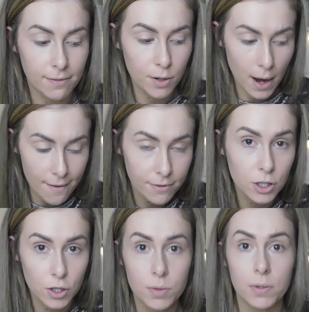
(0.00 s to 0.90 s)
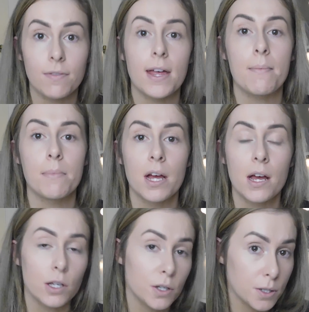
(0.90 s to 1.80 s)
If you haven't used one of them,
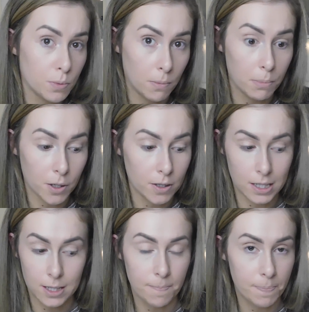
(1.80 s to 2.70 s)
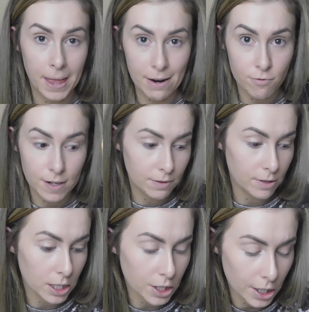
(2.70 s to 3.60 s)
use one because they're really,
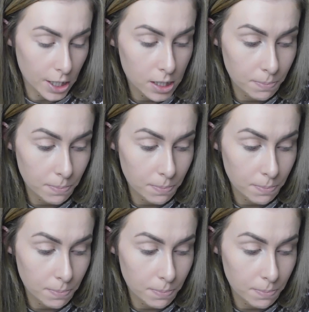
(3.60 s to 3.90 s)
really good,